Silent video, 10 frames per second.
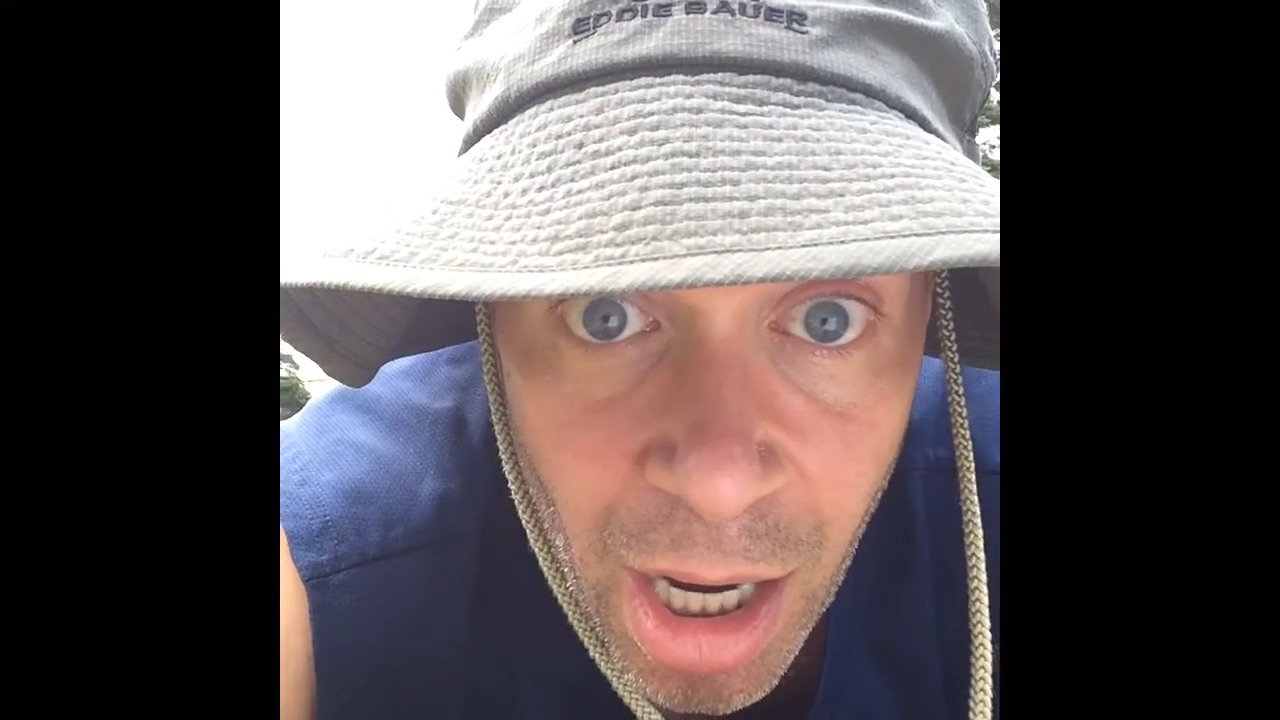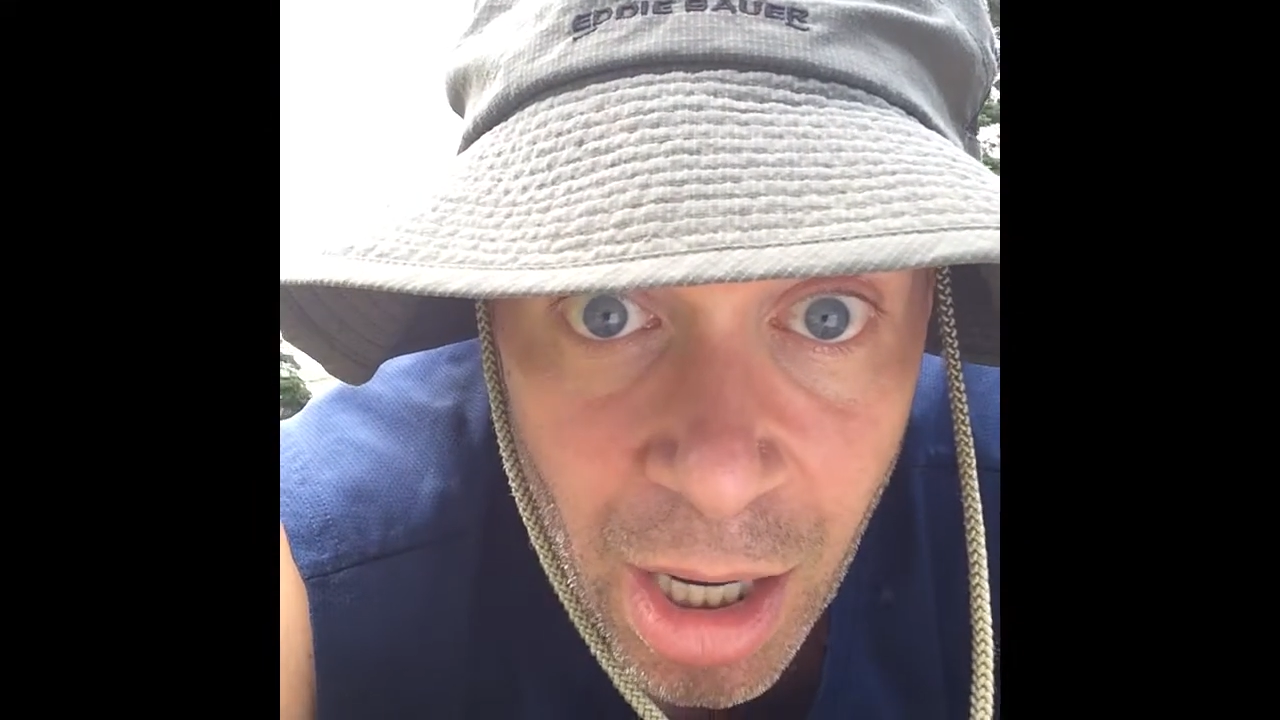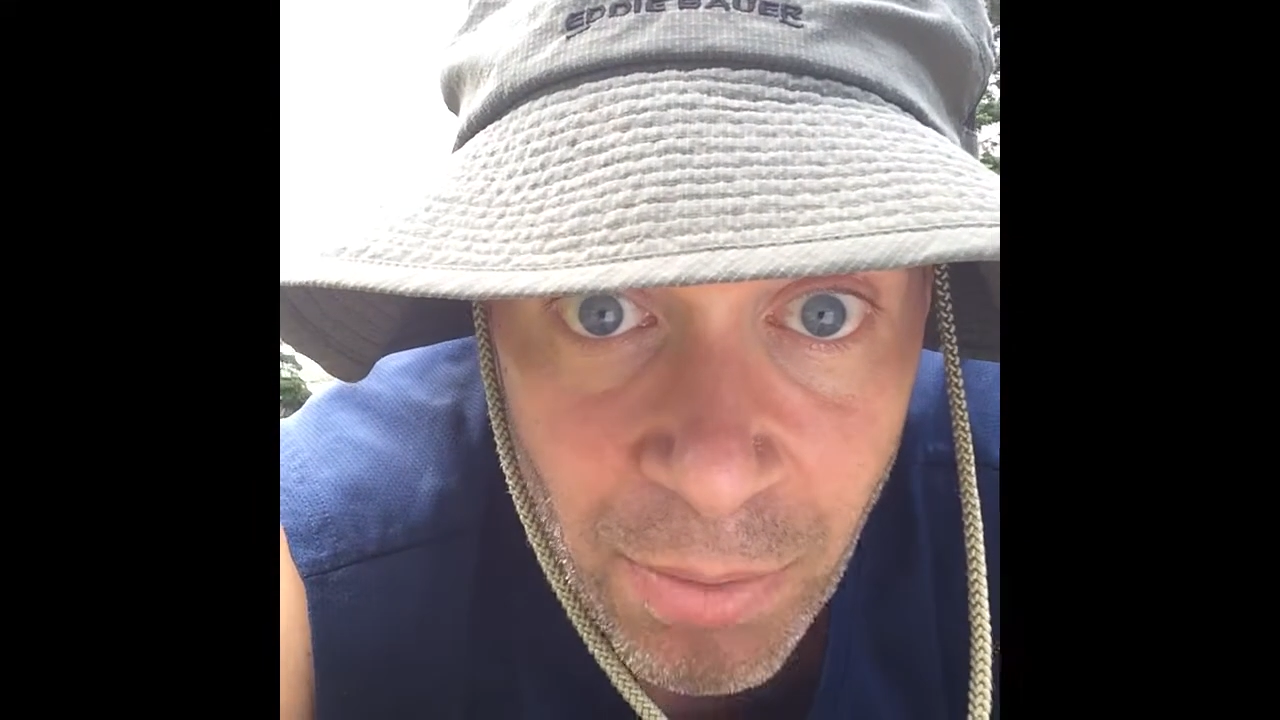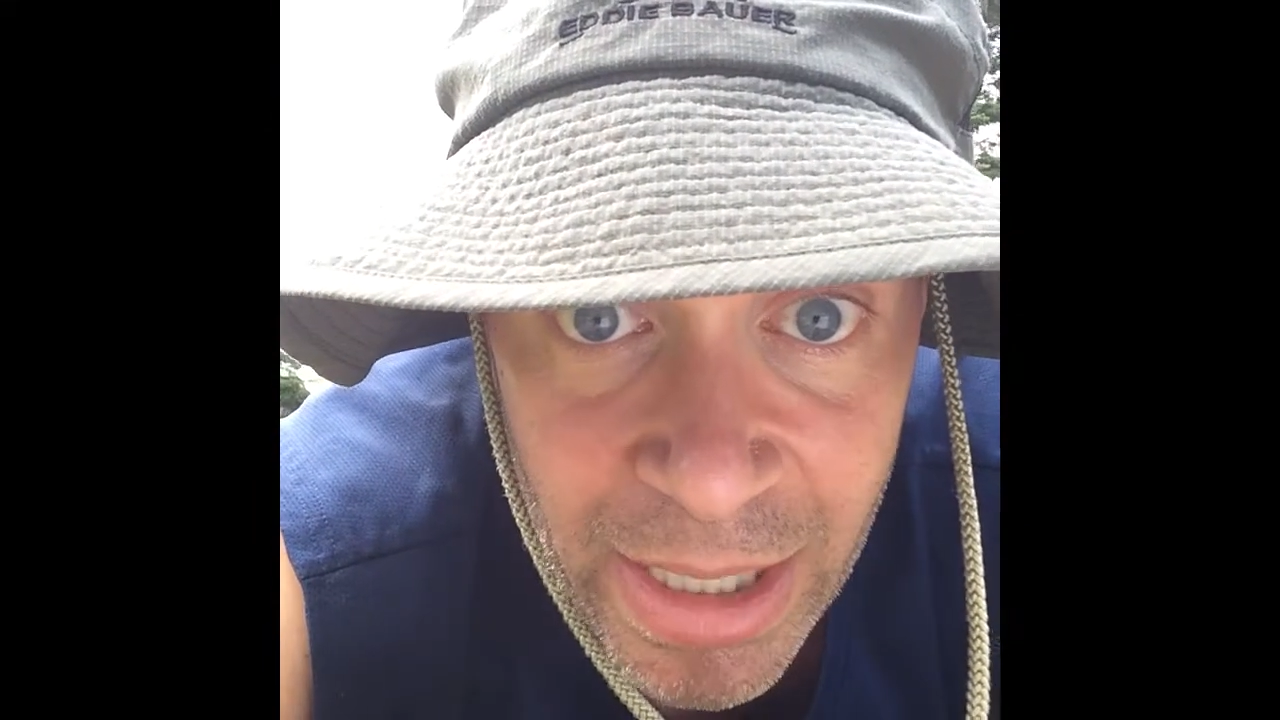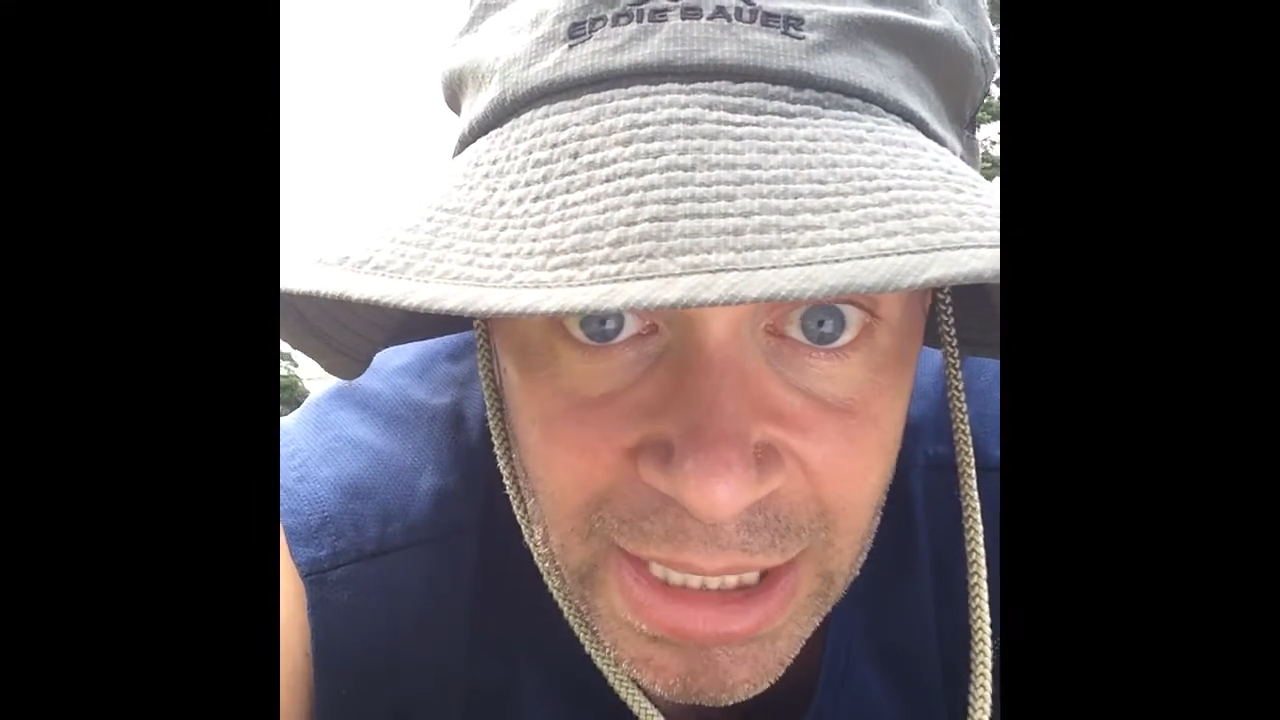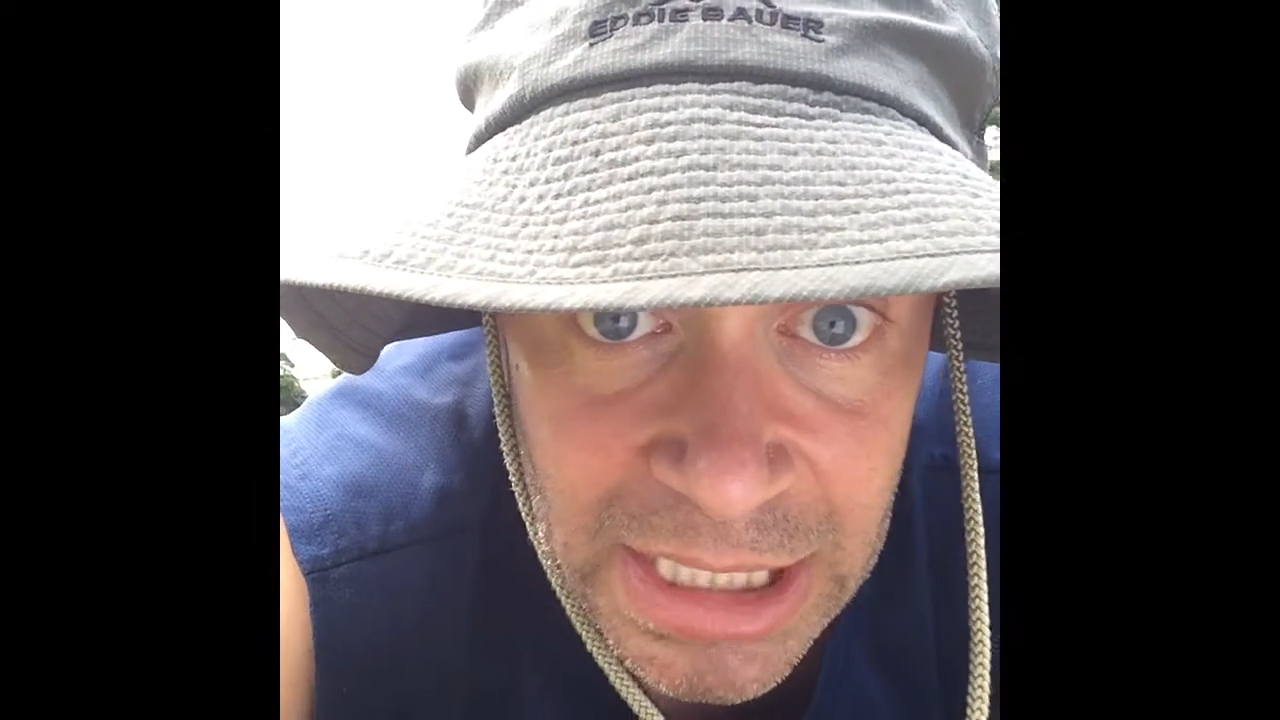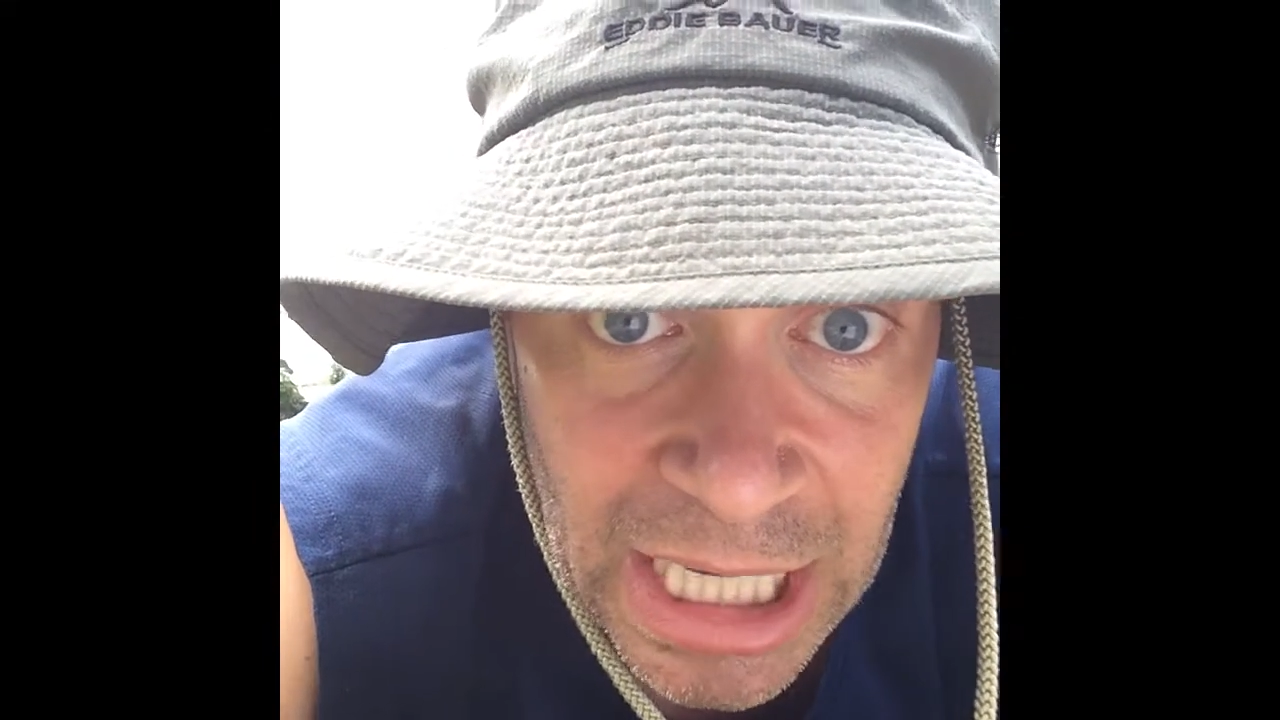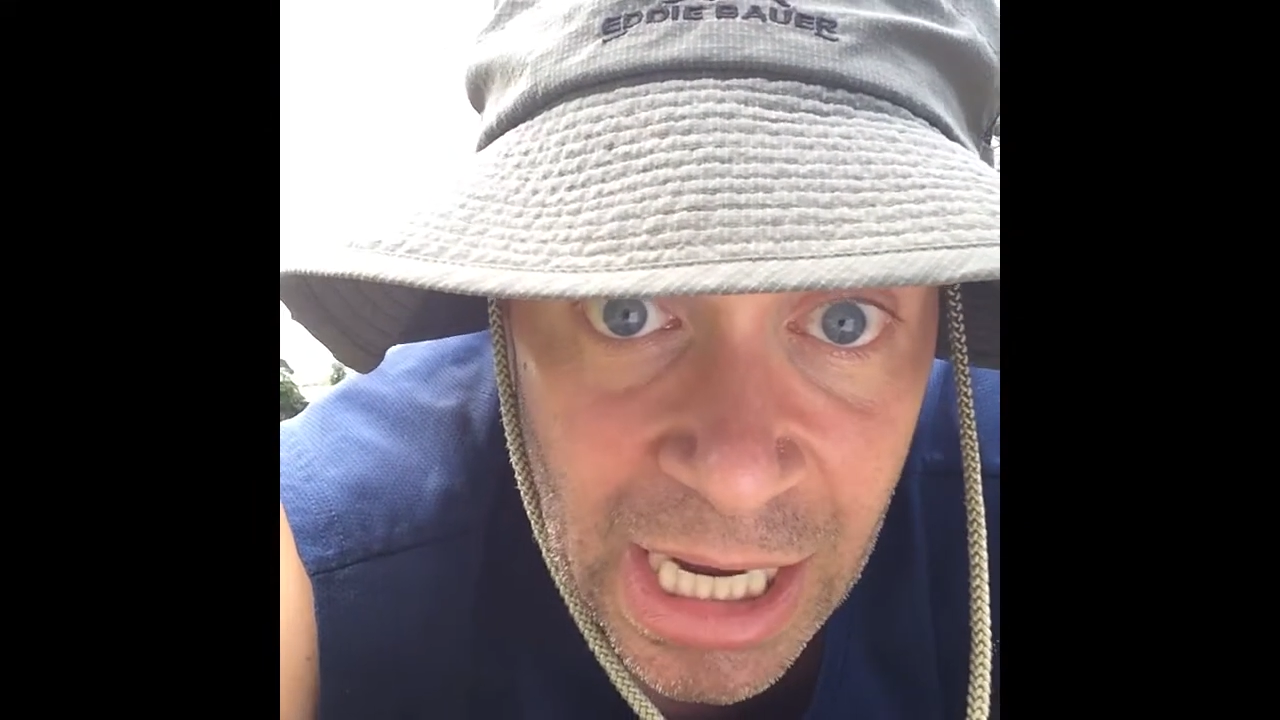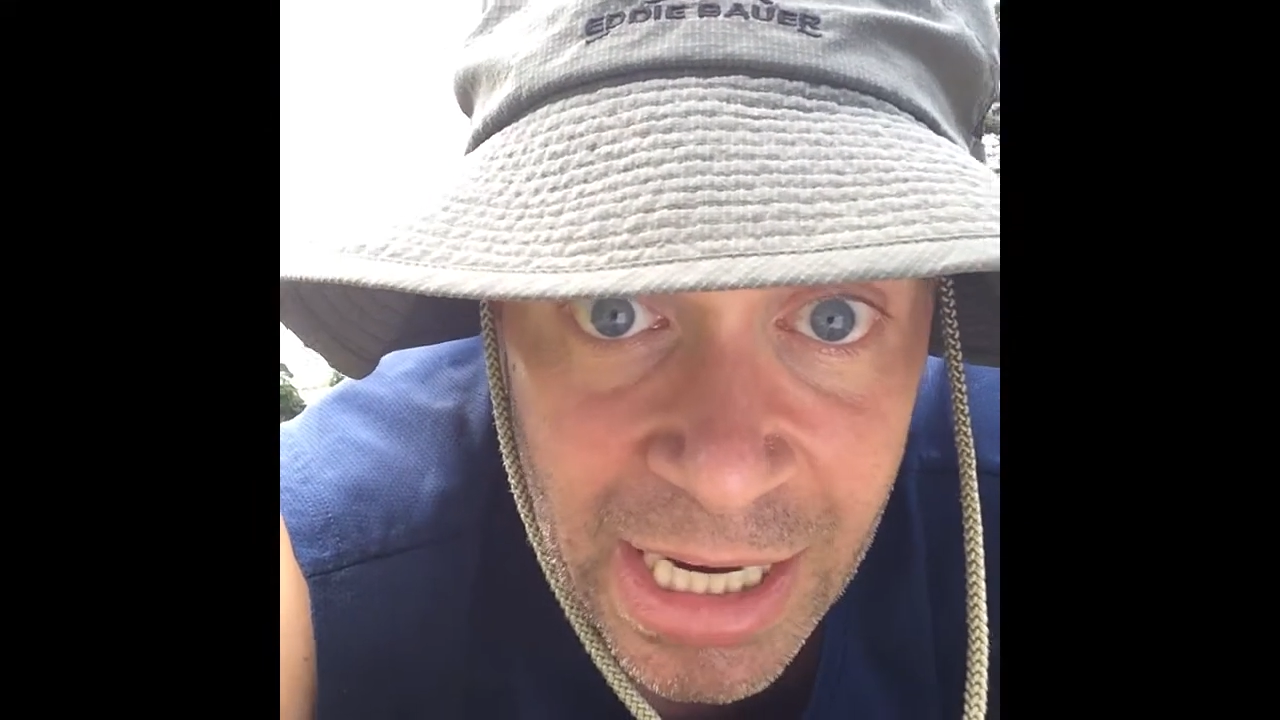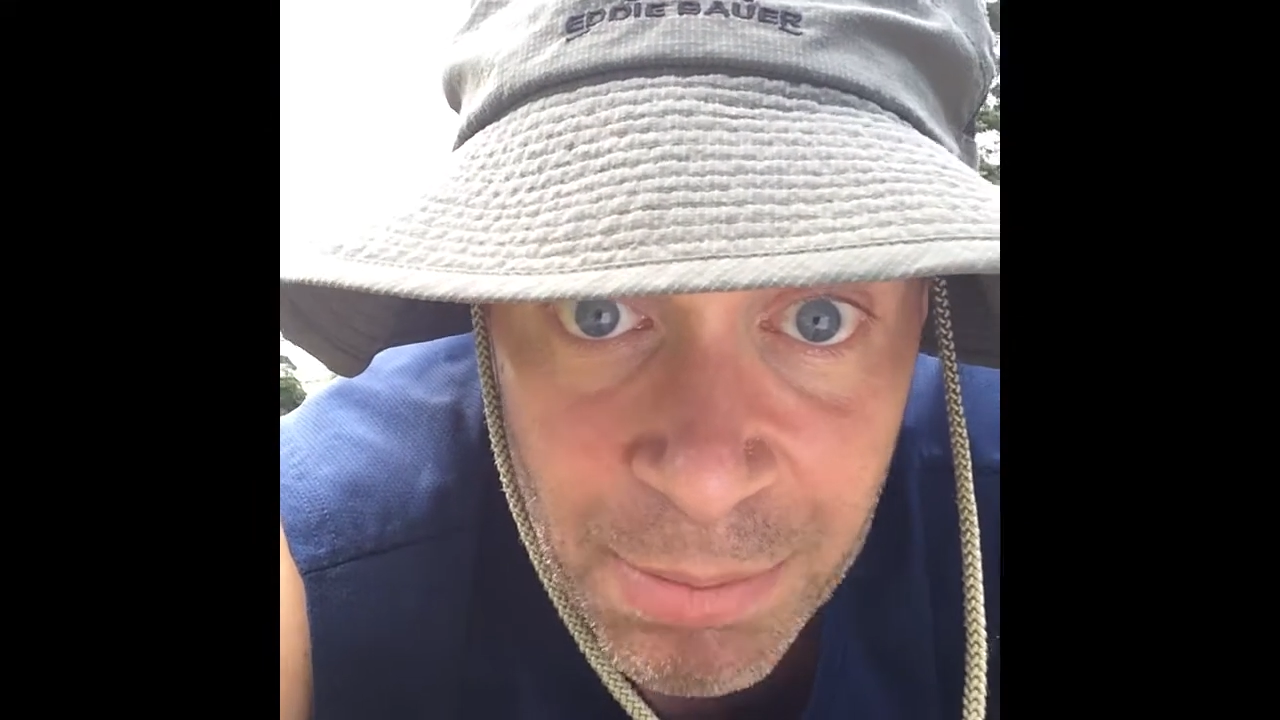Henriette's
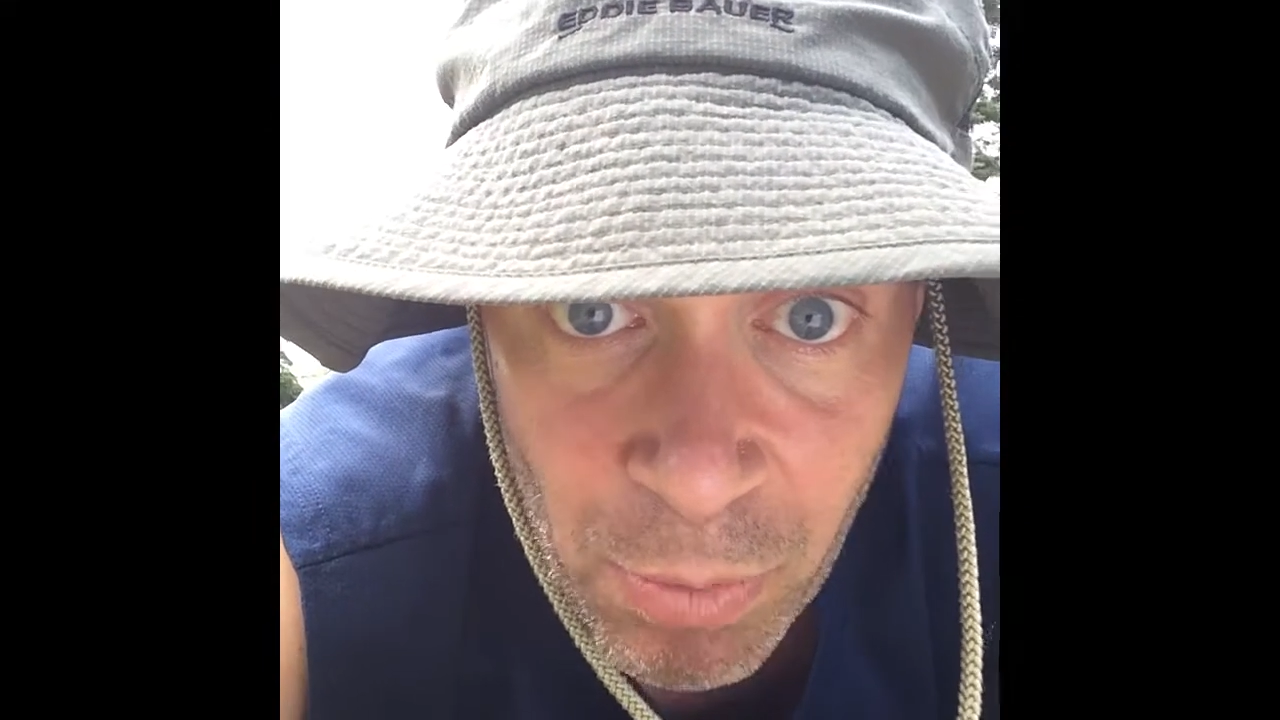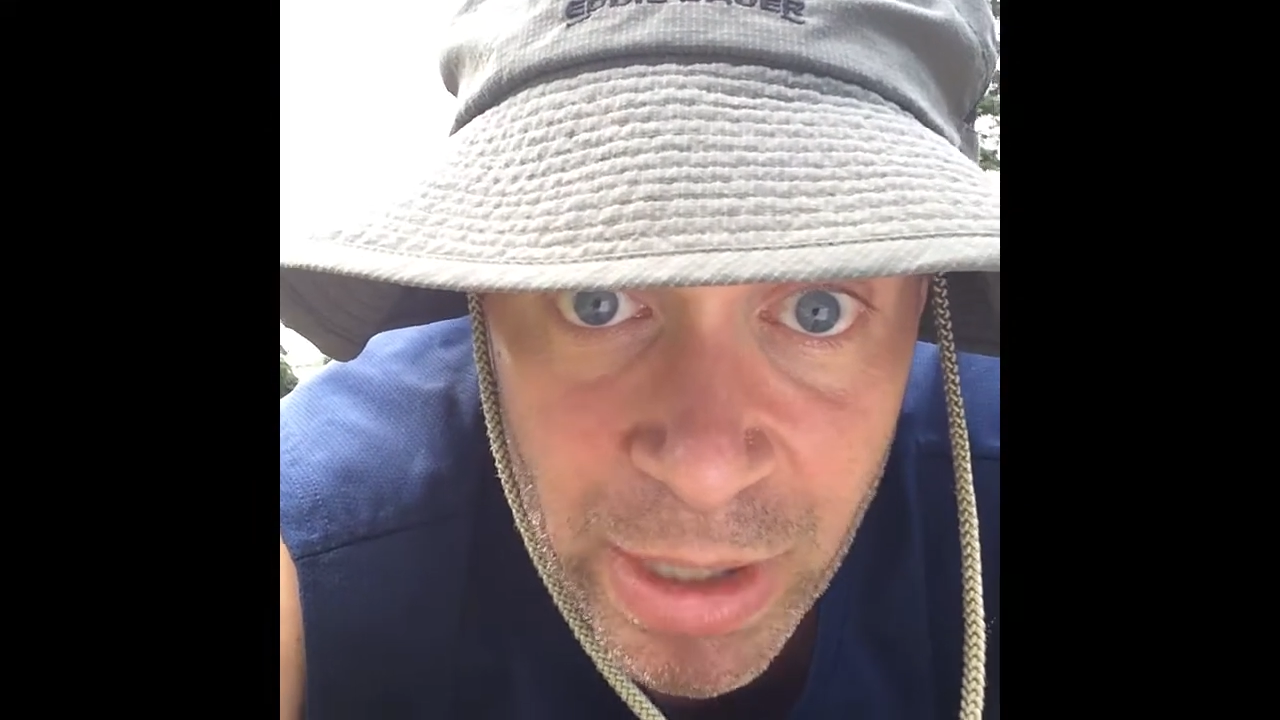kind but